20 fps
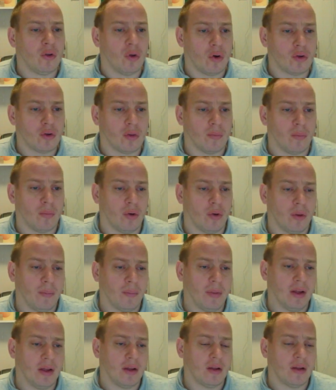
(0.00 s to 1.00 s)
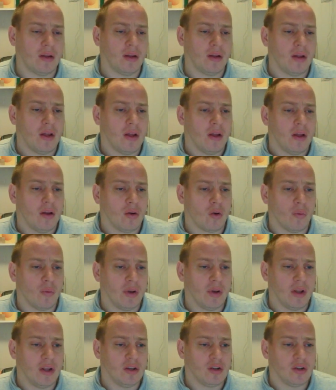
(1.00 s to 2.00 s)
Lochtenberg
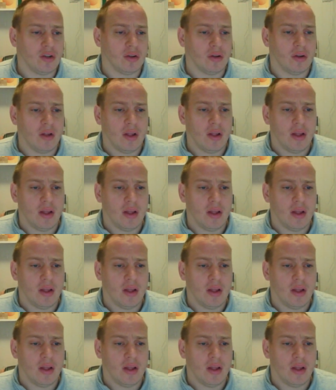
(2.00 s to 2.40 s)
combination,